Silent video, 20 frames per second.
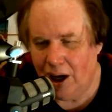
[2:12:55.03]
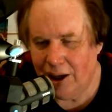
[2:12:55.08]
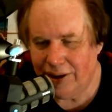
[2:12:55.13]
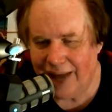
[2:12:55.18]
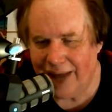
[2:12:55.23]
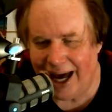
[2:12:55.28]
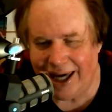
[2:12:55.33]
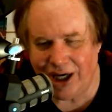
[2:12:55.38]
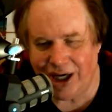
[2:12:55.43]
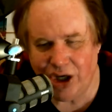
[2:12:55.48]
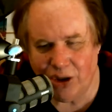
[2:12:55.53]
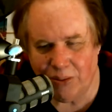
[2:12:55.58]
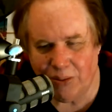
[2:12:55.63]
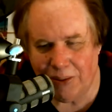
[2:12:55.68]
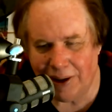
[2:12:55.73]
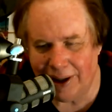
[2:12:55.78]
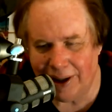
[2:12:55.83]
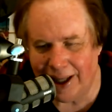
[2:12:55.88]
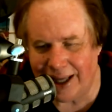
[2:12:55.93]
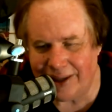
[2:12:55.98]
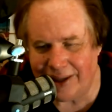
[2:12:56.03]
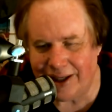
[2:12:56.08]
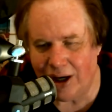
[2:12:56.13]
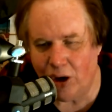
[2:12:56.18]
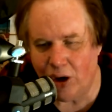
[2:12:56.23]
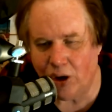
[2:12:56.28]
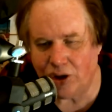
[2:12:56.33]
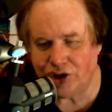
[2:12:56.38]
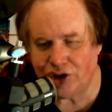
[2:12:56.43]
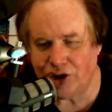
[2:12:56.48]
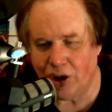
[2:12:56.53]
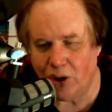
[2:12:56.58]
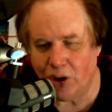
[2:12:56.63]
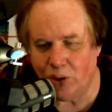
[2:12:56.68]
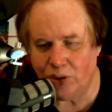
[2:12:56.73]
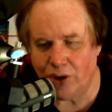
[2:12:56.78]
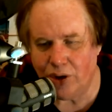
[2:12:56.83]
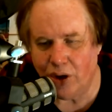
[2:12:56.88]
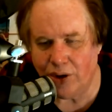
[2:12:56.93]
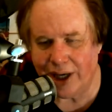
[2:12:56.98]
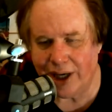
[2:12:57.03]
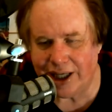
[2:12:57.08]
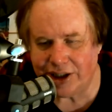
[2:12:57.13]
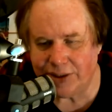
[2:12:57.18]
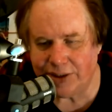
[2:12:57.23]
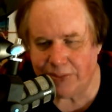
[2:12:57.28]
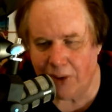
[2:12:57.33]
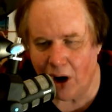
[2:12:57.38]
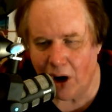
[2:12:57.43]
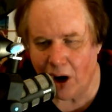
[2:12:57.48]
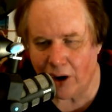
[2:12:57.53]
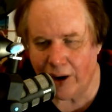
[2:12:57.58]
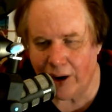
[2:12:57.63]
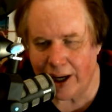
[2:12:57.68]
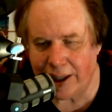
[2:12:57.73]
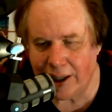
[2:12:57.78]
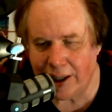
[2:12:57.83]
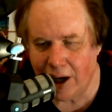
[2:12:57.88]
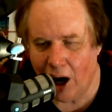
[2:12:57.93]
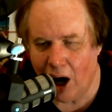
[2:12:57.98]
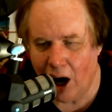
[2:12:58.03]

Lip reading: Thank you, Belinda, also known as Margaret.